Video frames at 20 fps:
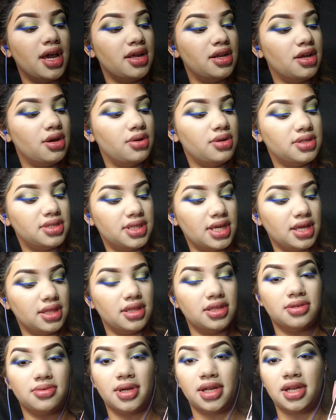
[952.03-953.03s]
I noticed
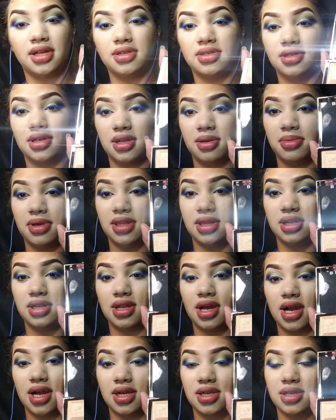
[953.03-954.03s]
that this right here is going to be the
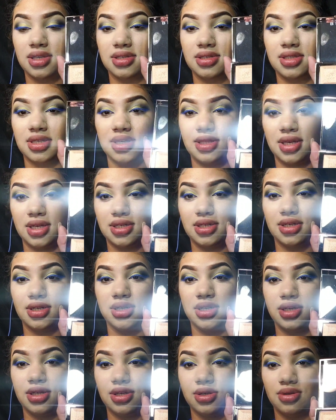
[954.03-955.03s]
darkest thing that you're
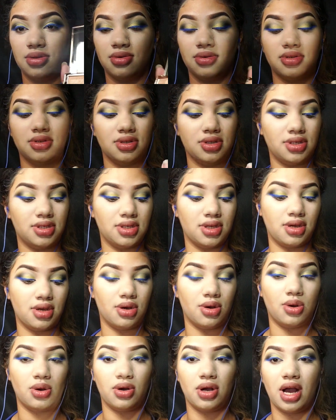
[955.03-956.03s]
going to use.
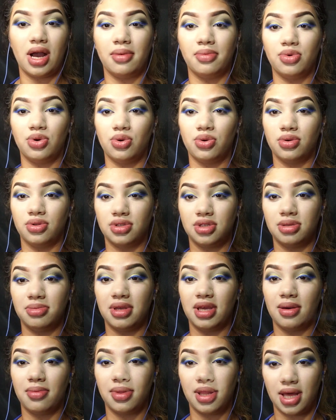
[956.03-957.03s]
So I'm going to
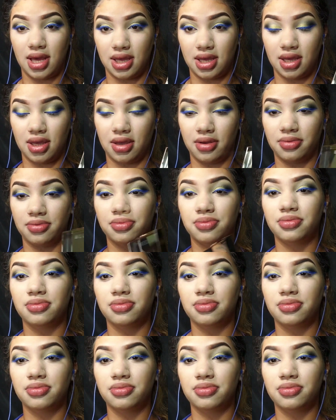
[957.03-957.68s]
be applying.